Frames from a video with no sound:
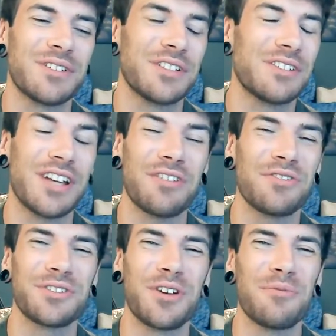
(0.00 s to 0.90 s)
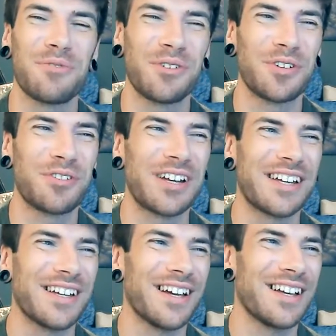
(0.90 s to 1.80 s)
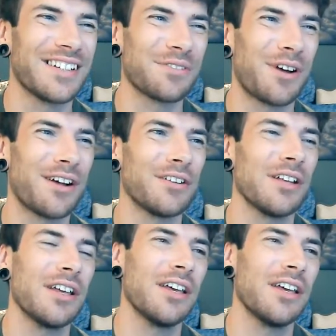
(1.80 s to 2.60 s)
general tomfoolery as well.